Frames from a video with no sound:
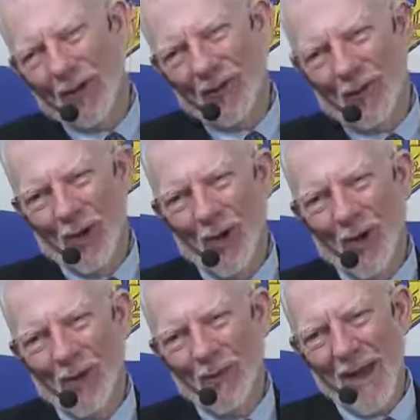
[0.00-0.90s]
for
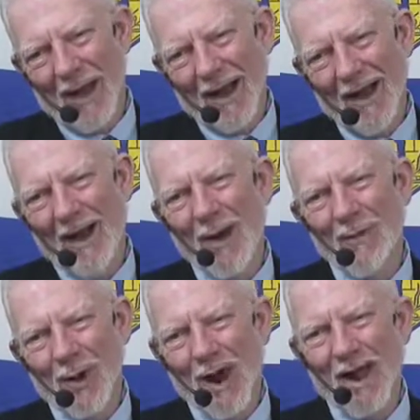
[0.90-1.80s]
paying our
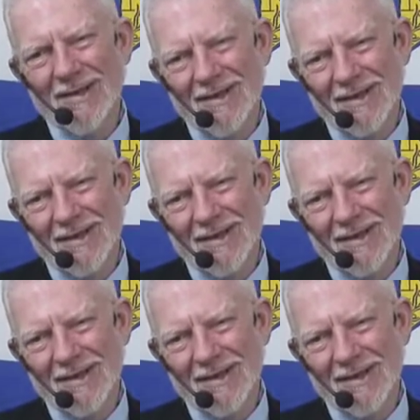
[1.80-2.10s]
price